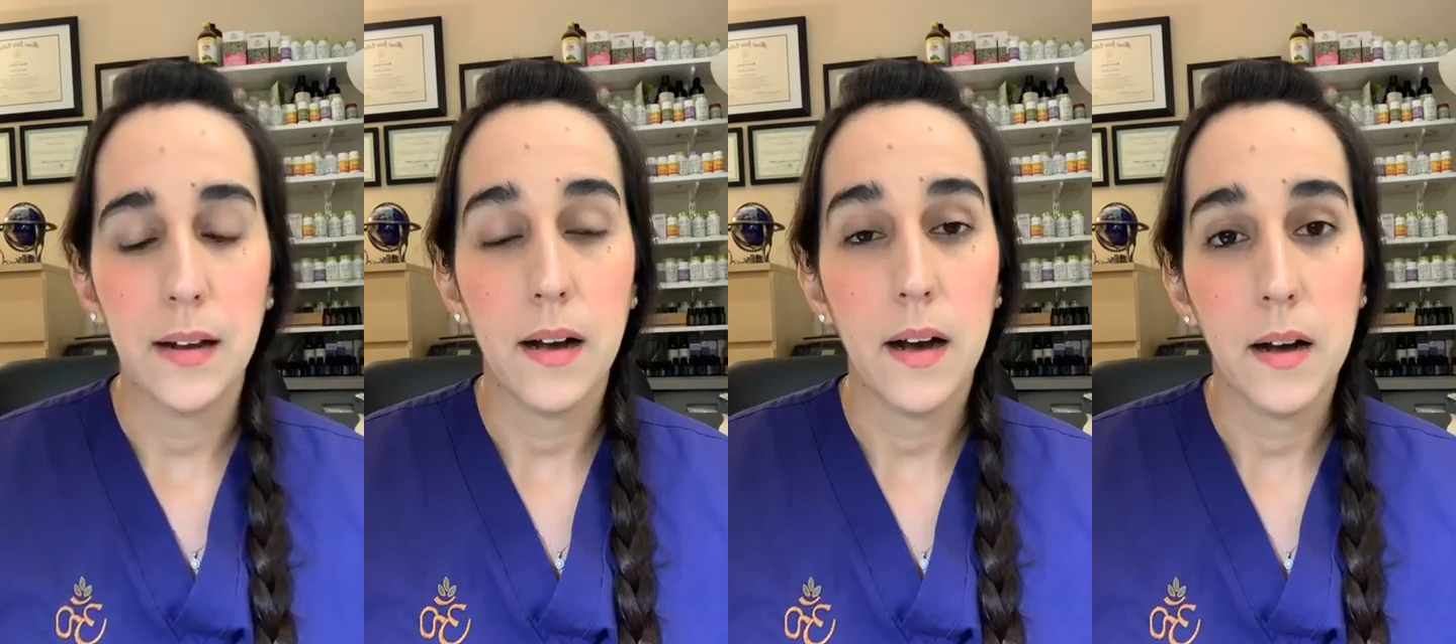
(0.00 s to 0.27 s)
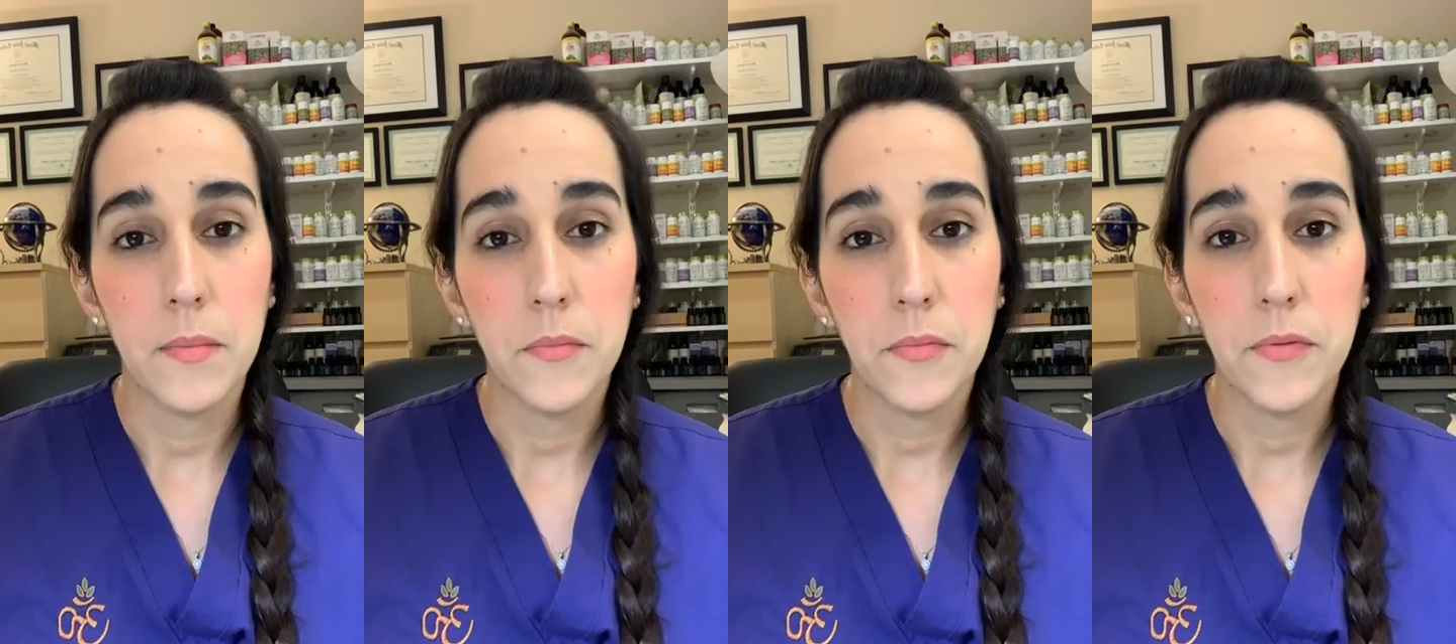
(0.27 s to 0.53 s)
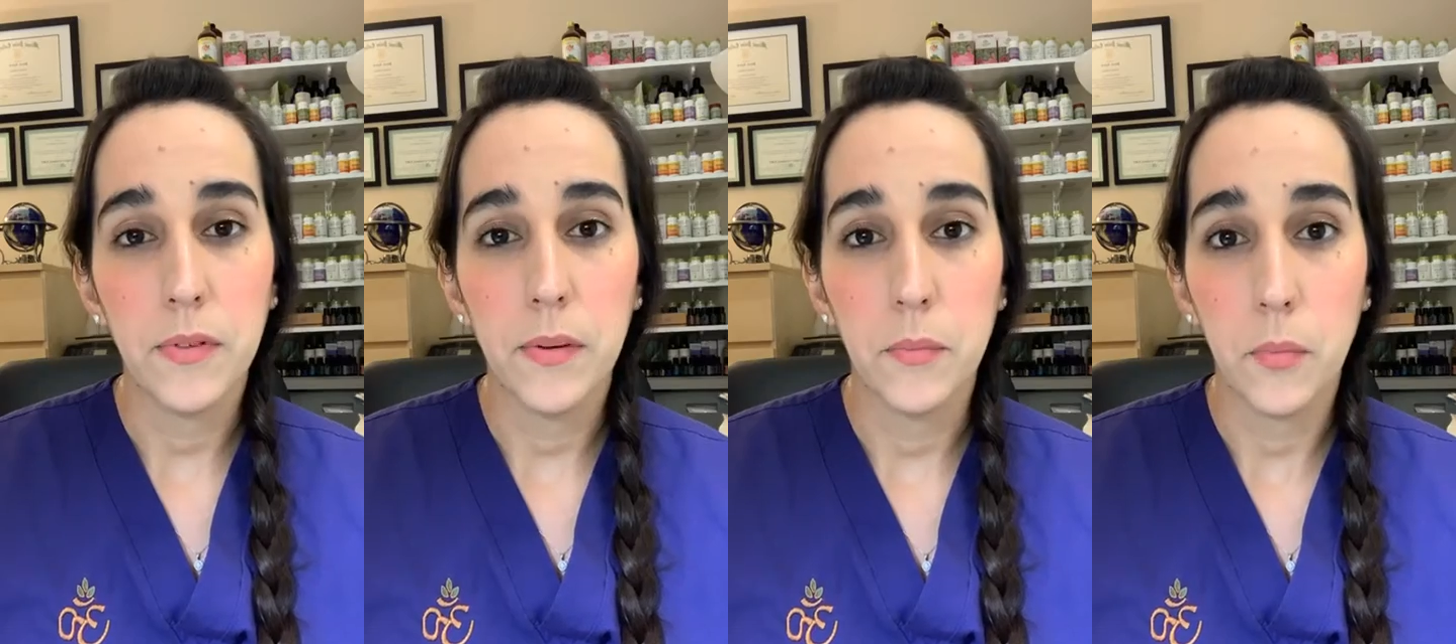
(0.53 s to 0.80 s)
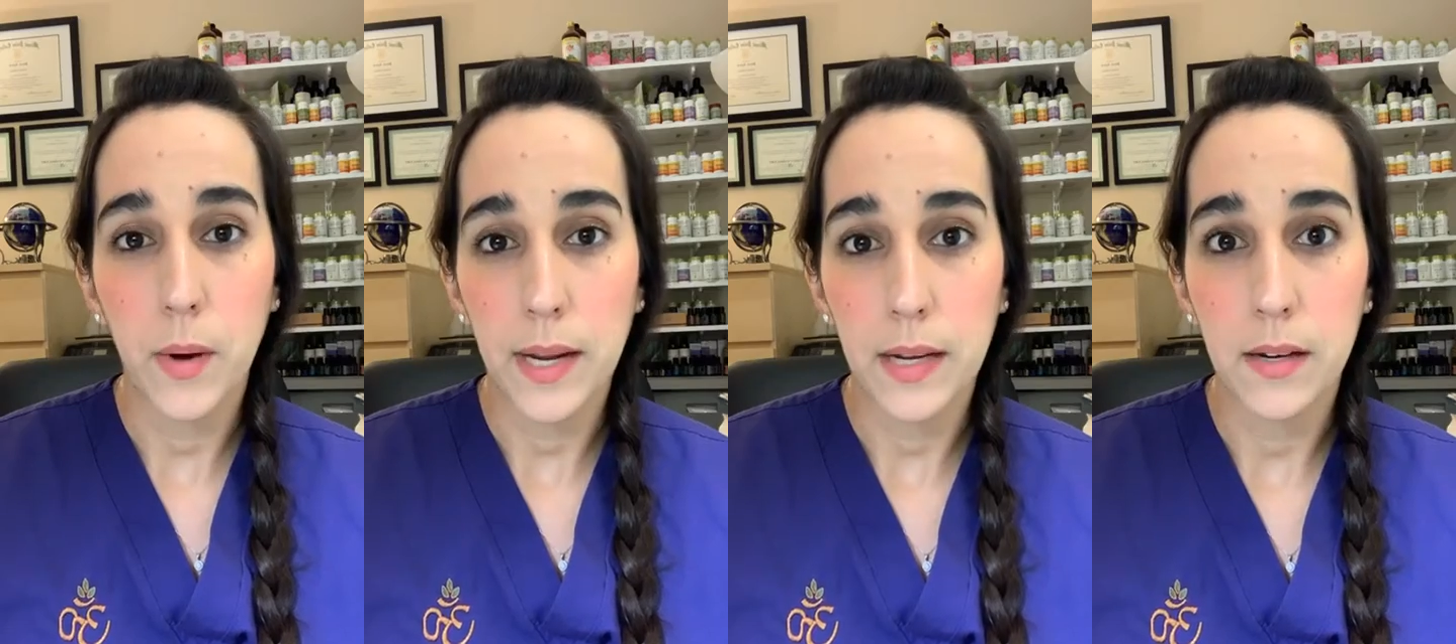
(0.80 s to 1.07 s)
come from
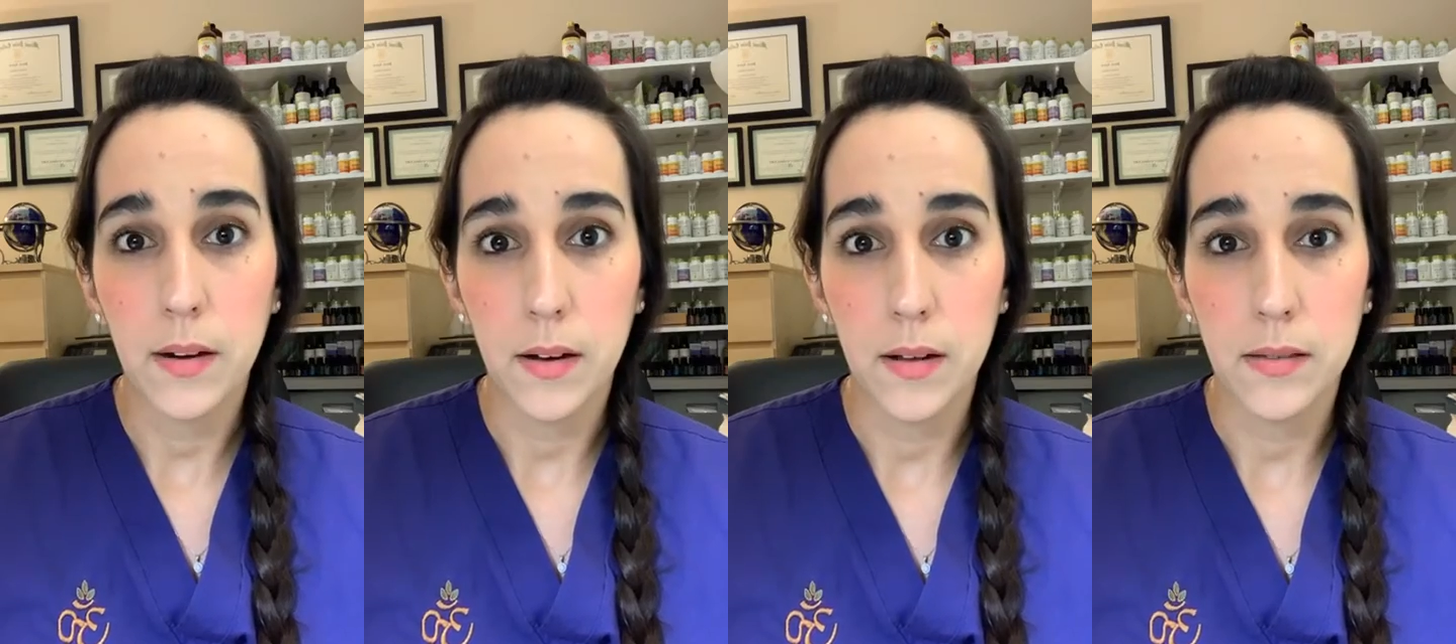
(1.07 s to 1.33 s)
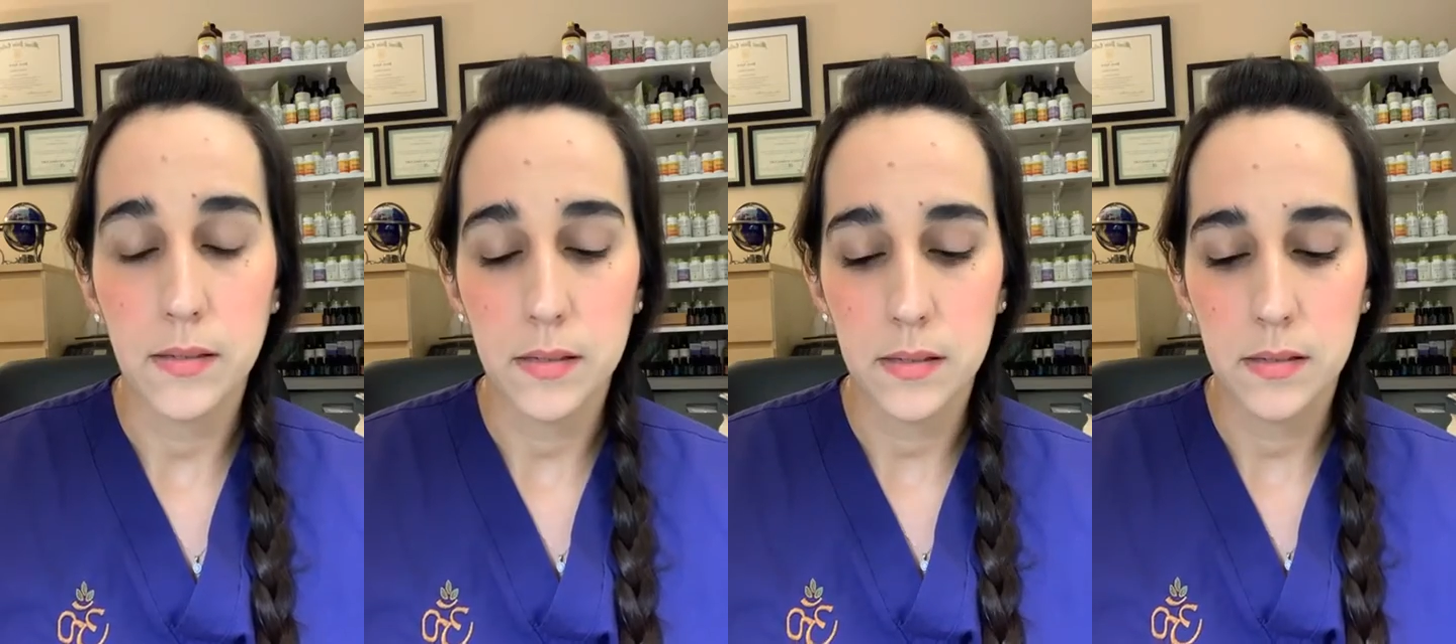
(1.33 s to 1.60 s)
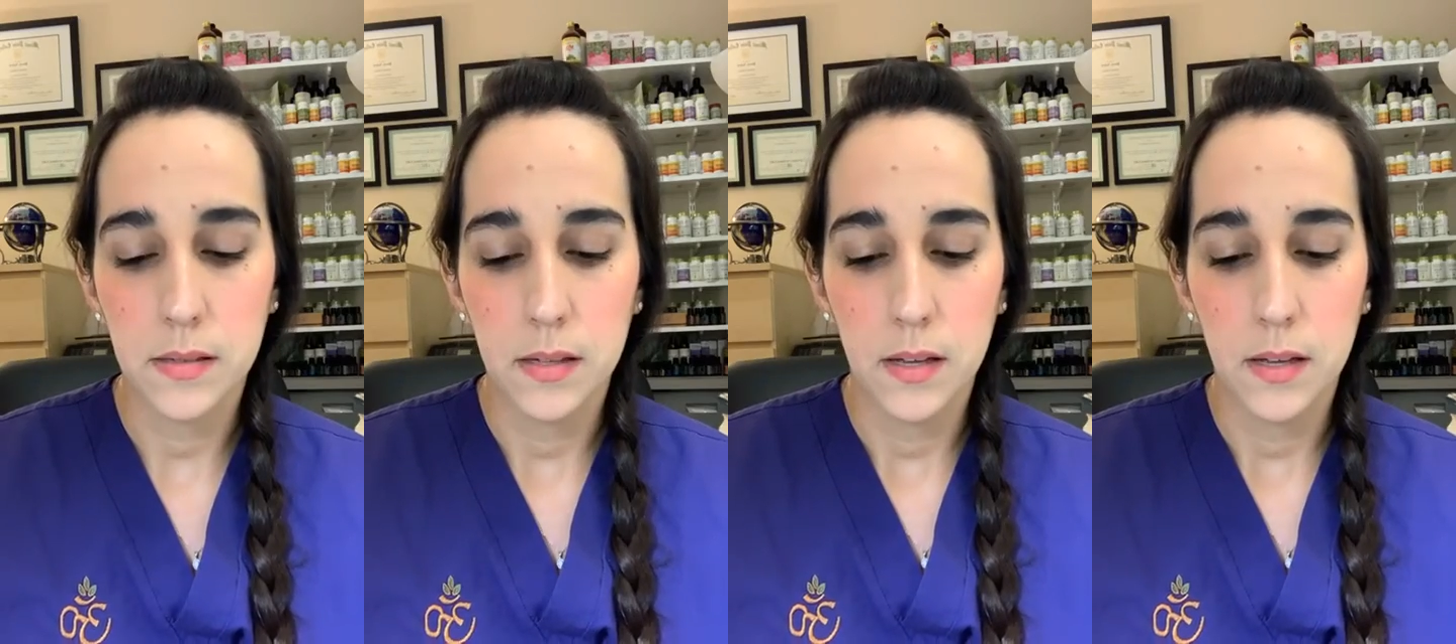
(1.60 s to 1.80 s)
weight loss,